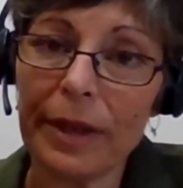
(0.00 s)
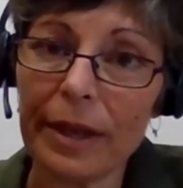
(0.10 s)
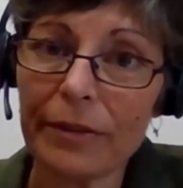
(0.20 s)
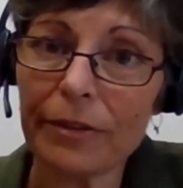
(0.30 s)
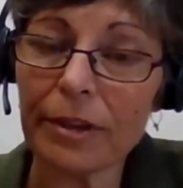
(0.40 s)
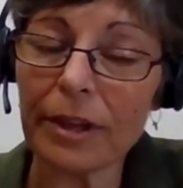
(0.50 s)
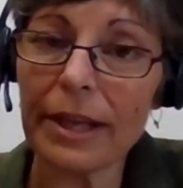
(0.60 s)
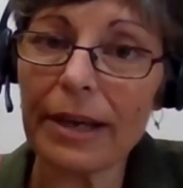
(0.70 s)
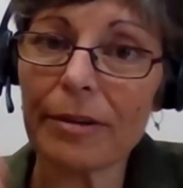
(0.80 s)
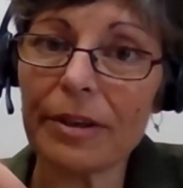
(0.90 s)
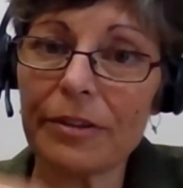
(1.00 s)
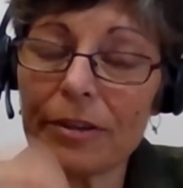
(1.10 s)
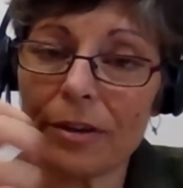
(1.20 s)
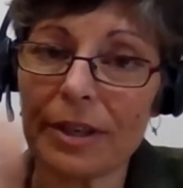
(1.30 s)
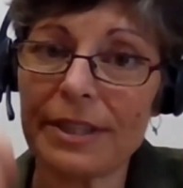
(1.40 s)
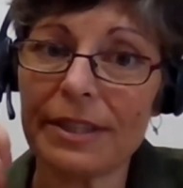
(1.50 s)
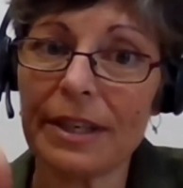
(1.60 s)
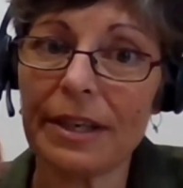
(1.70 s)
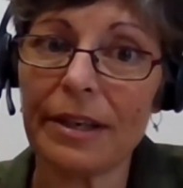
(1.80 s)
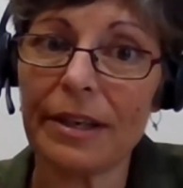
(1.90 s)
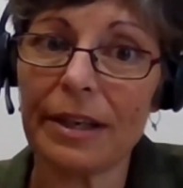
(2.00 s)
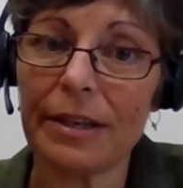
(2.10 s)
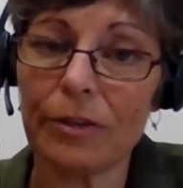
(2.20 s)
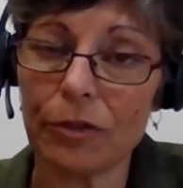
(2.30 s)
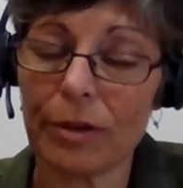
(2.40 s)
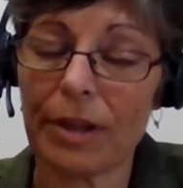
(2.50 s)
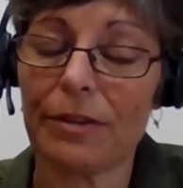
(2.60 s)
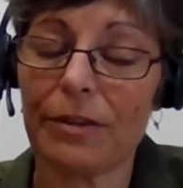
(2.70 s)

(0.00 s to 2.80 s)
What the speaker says: skill areas that I see in strength